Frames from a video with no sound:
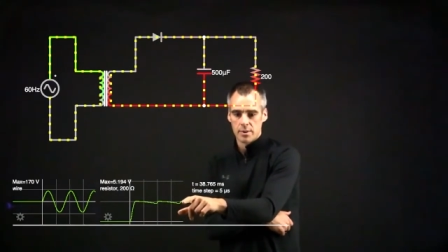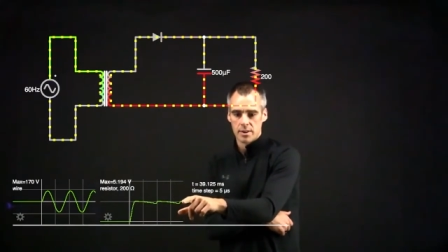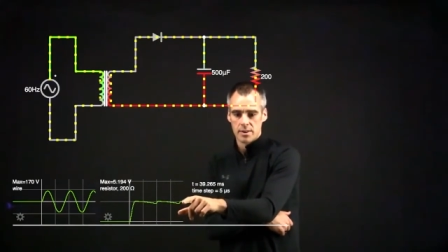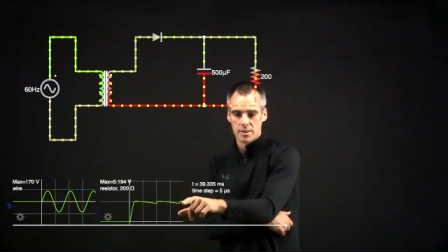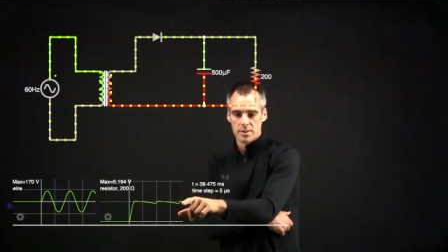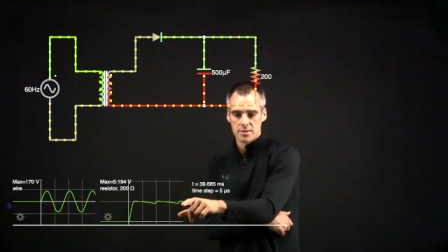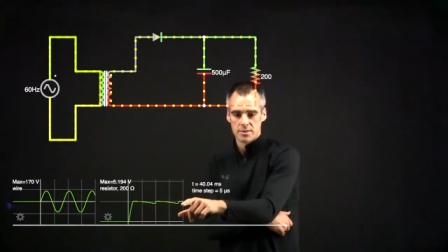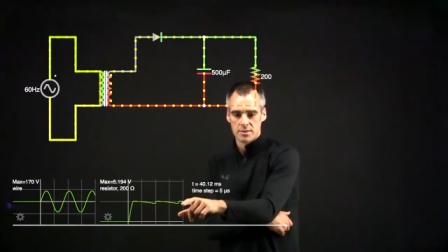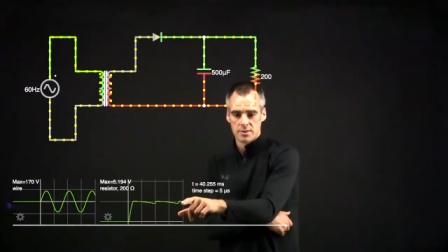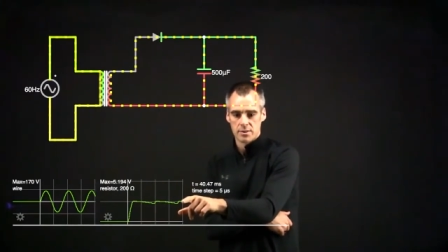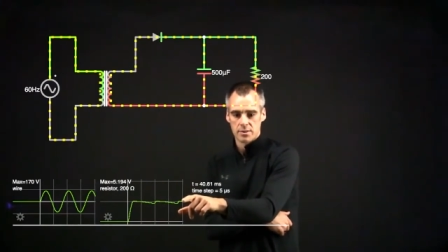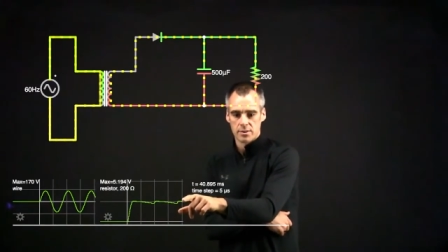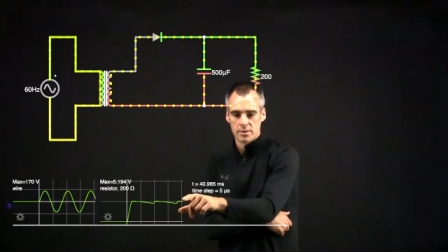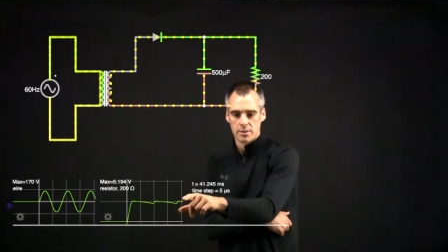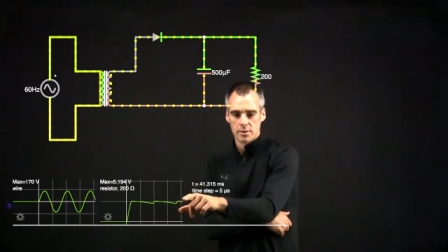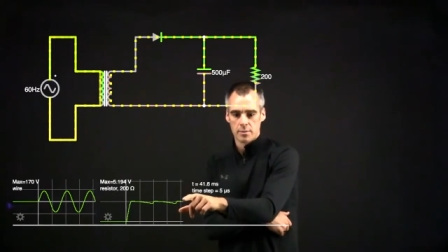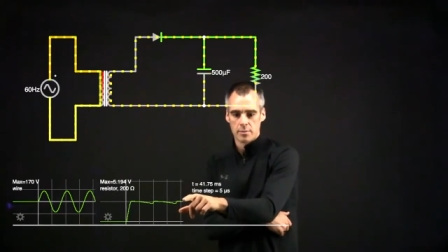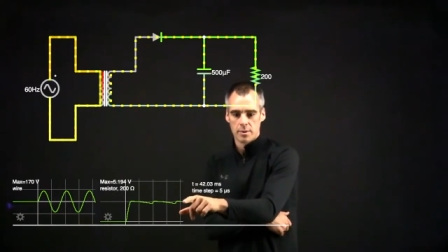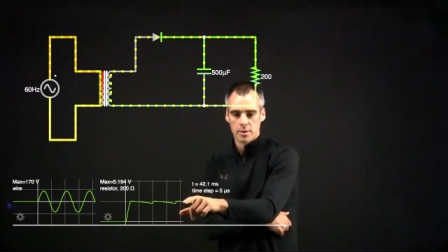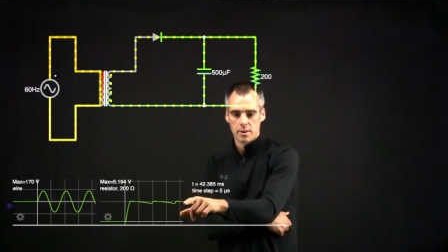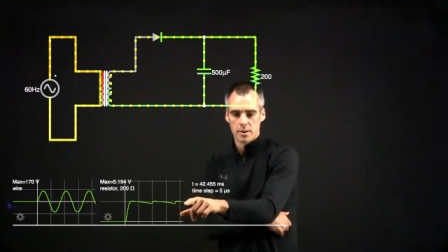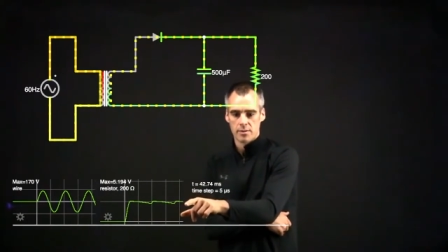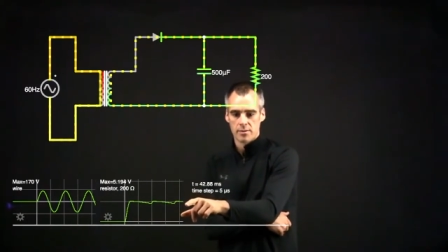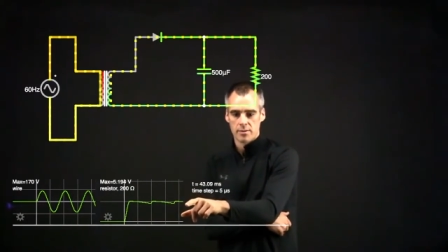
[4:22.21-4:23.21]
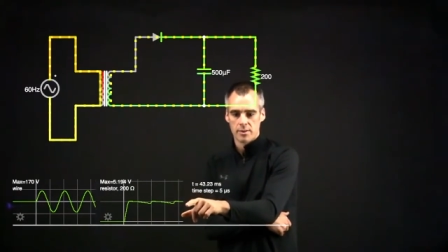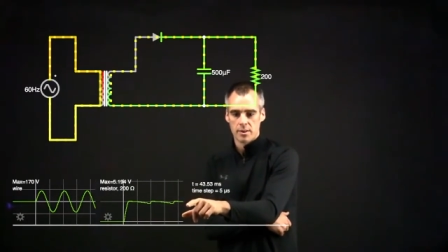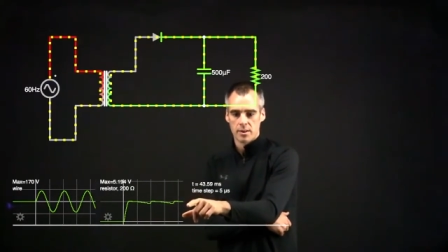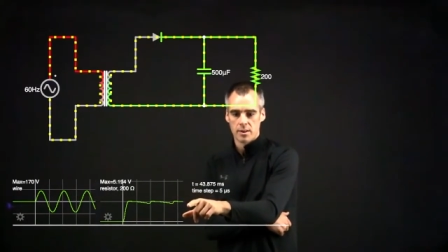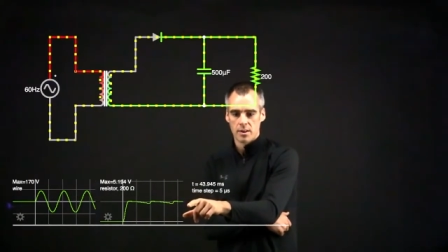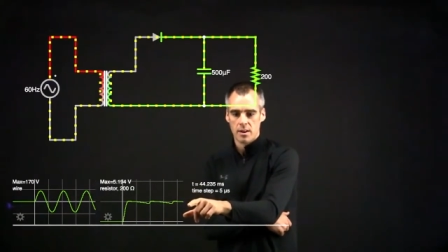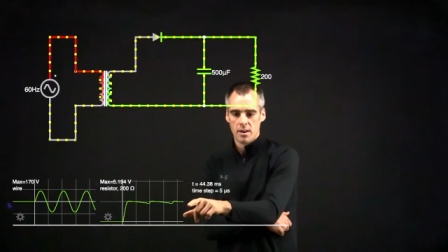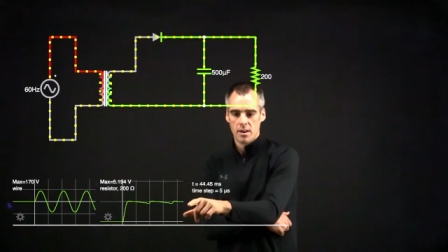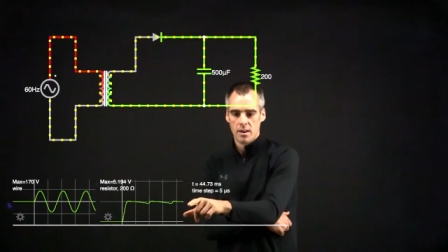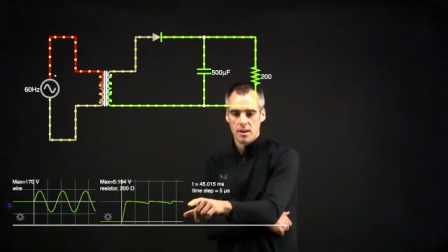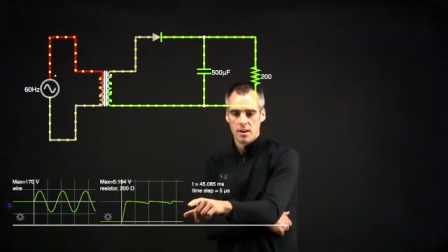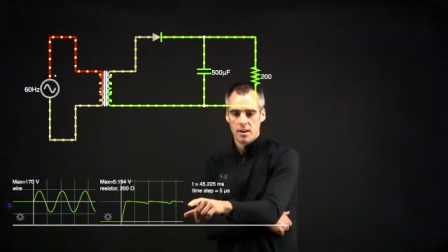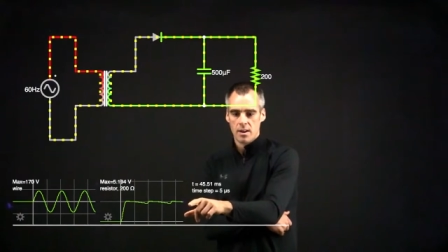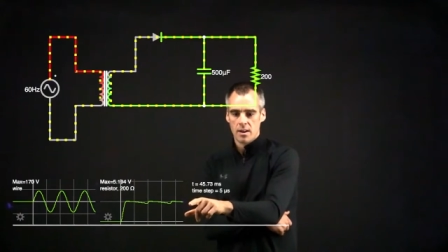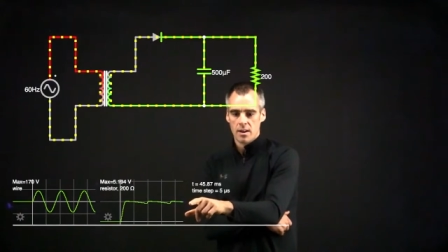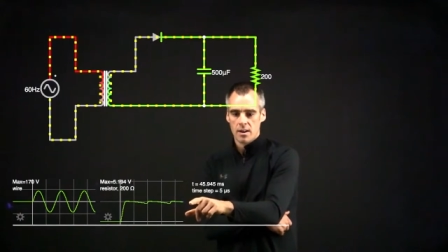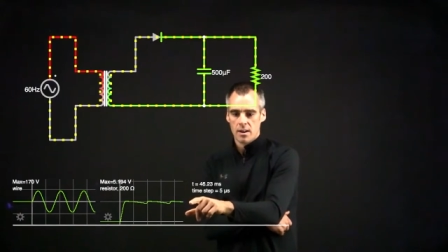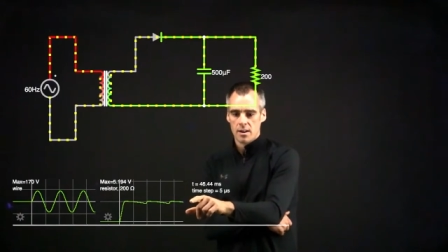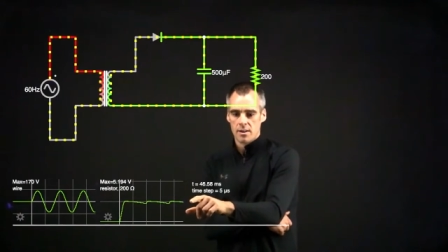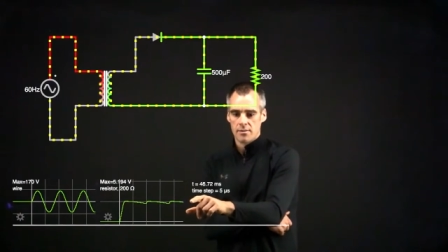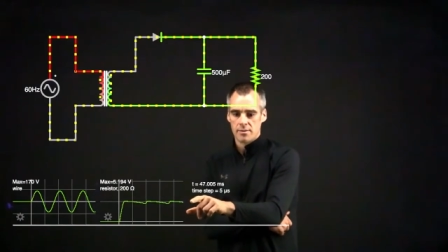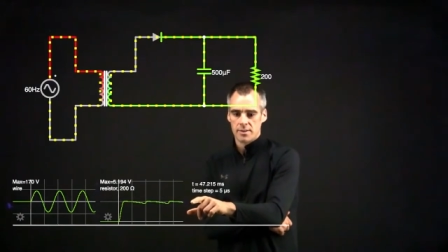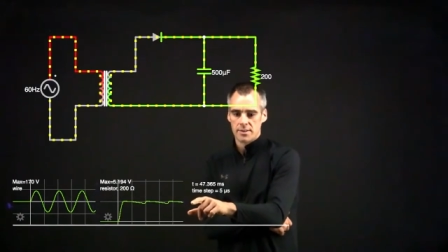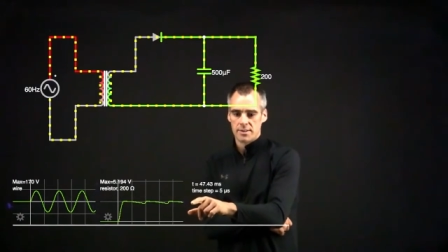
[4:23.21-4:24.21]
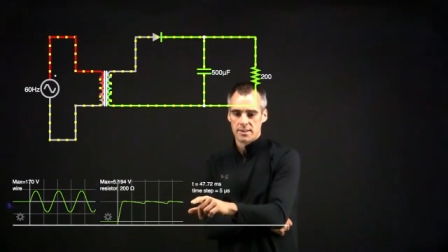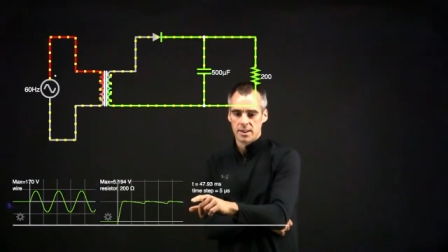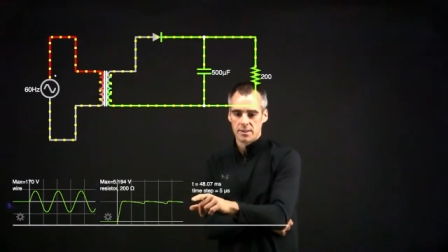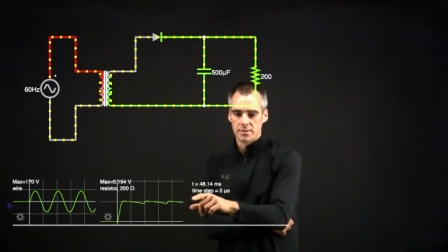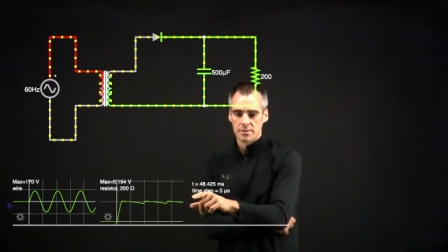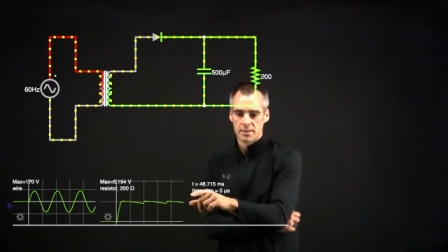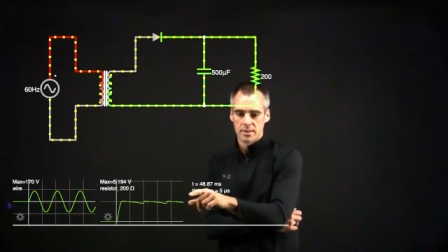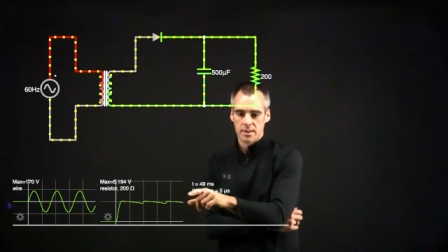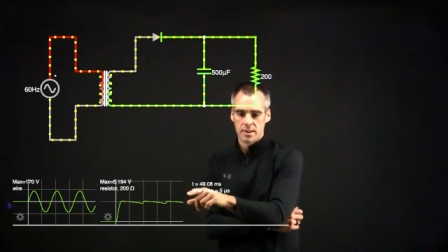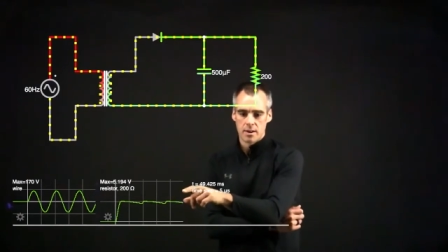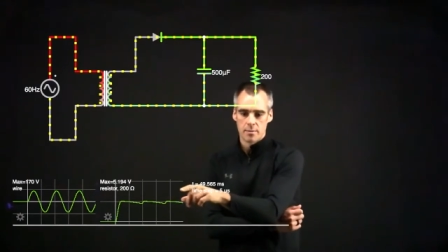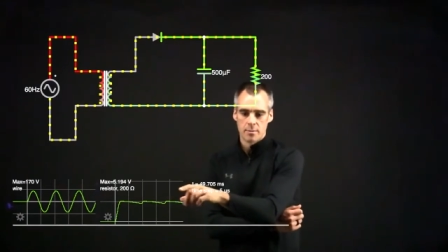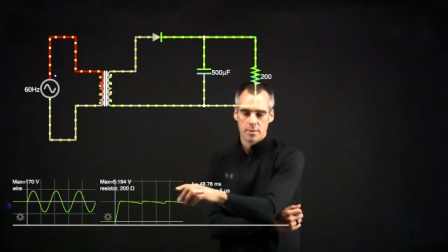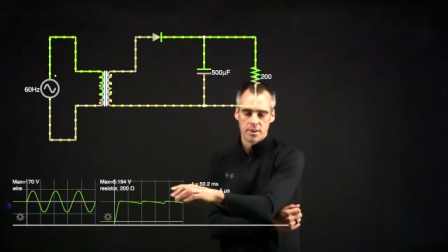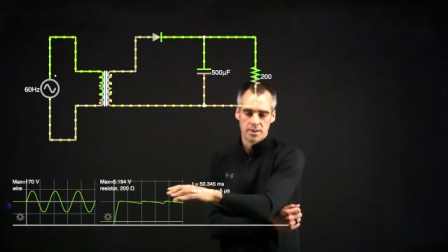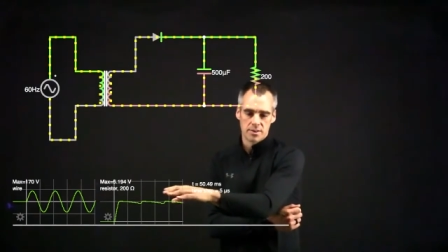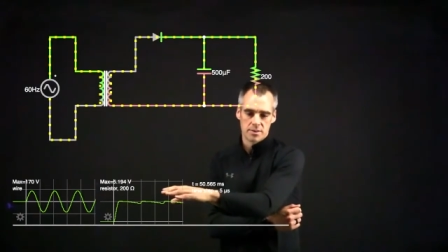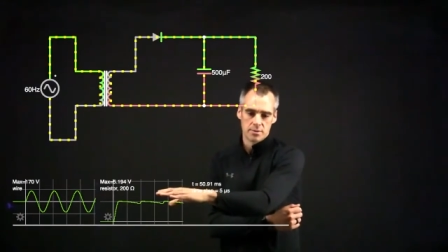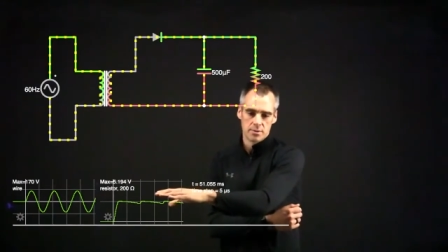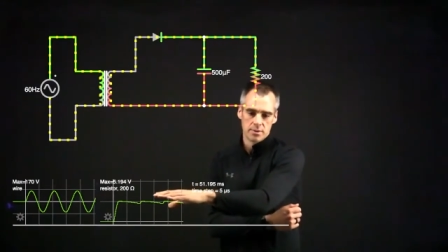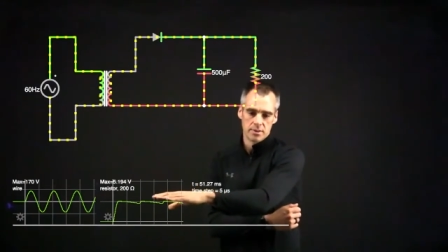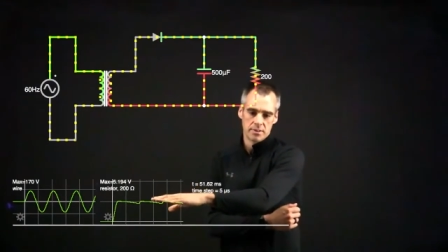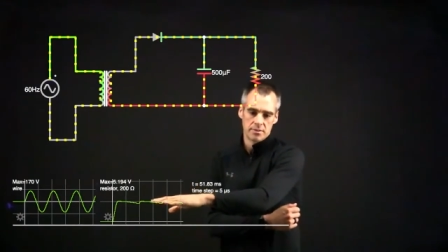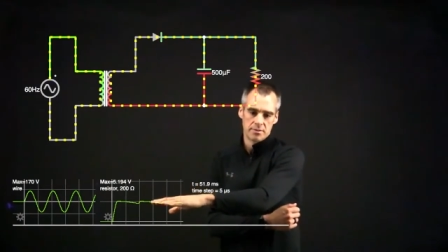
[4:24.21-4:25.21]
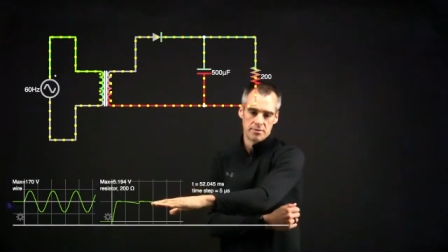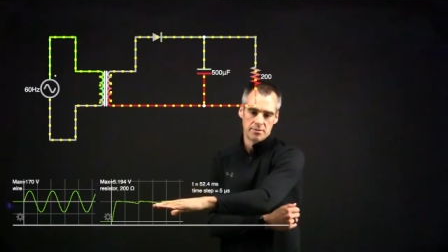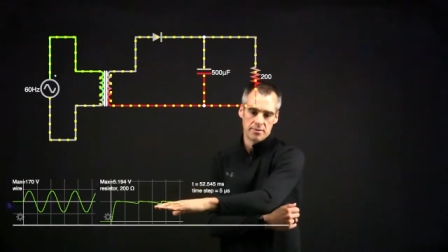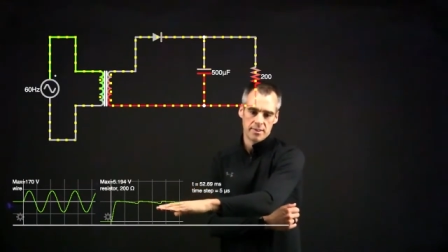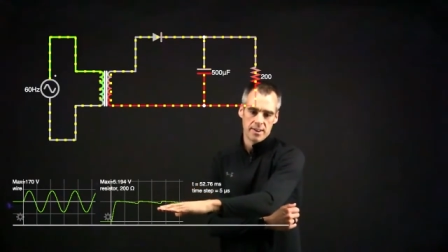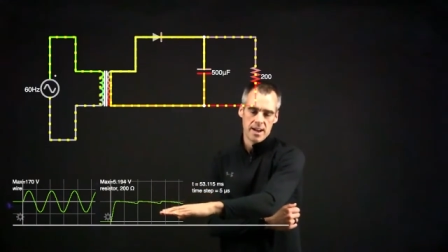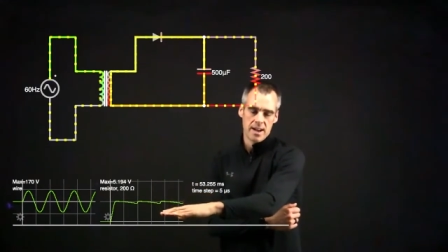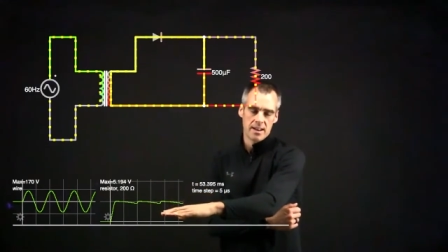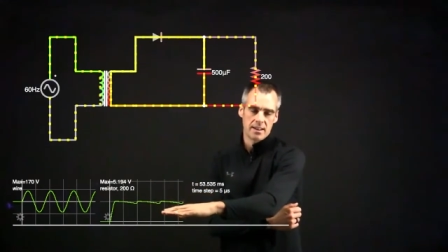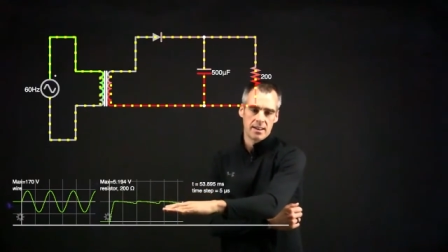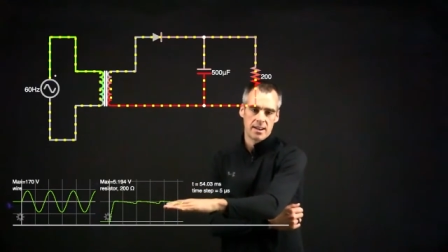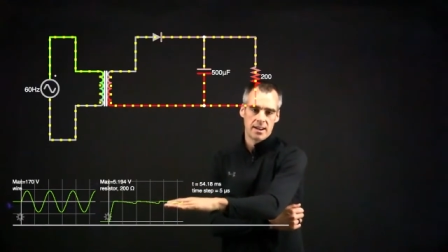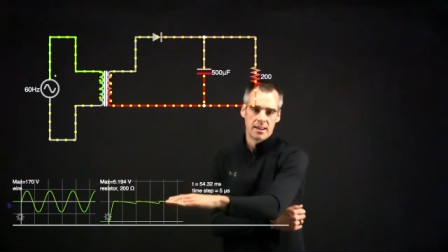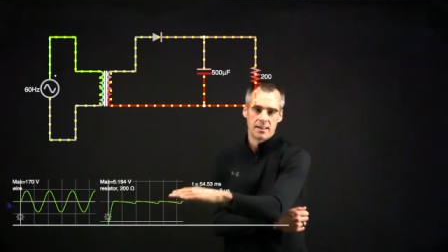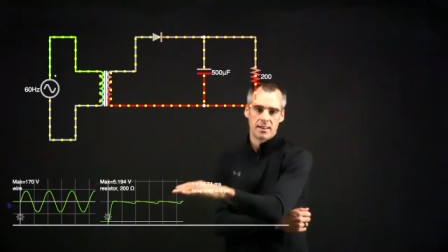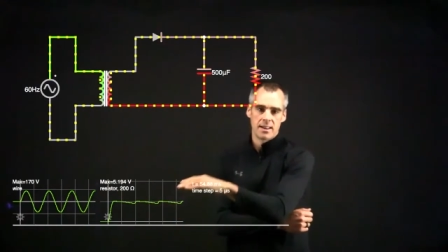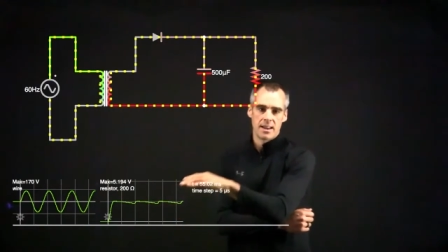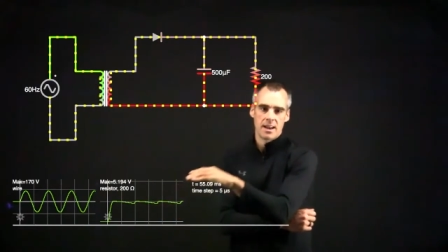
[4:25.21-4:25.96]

There's still a little bit of a delta there, but it's really flatlined